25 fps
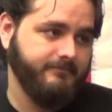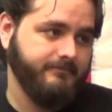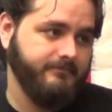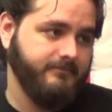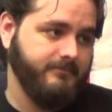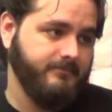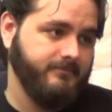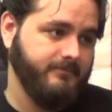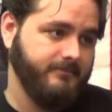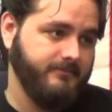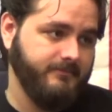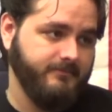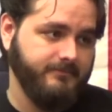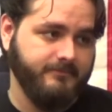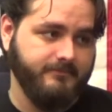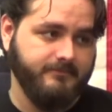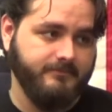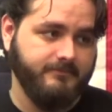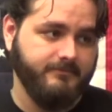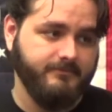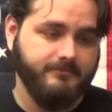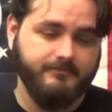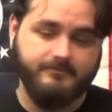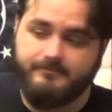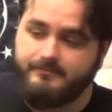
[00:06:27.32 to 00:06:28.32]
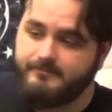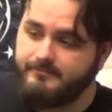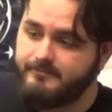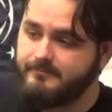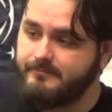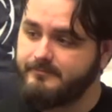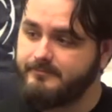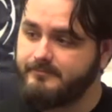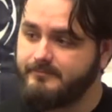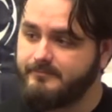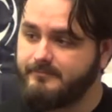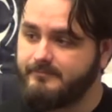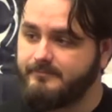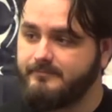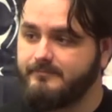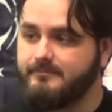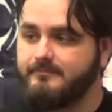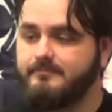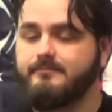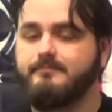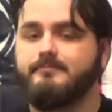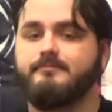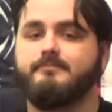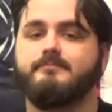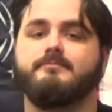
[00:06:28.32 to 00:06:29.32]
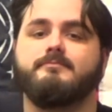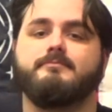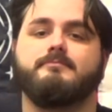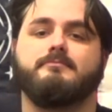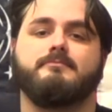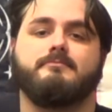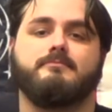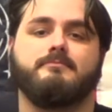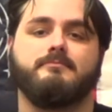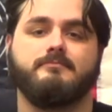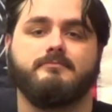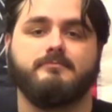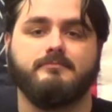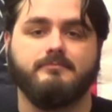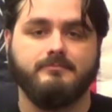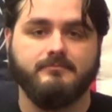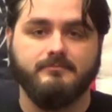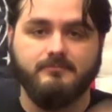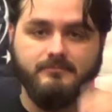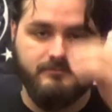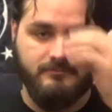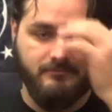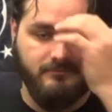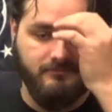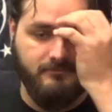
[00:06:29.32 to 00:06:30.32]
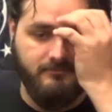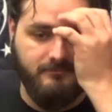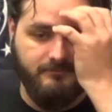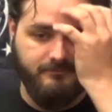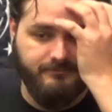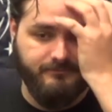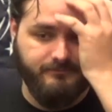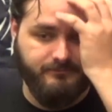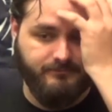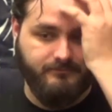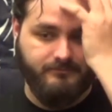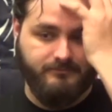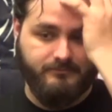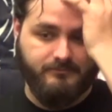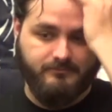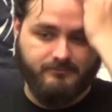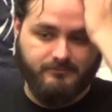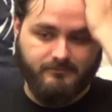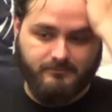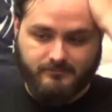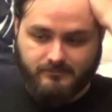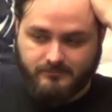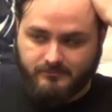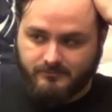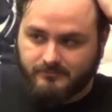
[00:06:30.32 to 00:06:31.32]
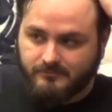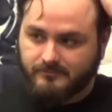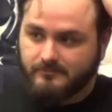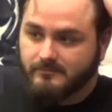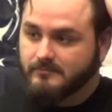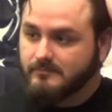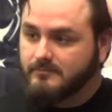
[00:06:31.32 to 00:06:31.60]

(not speaking)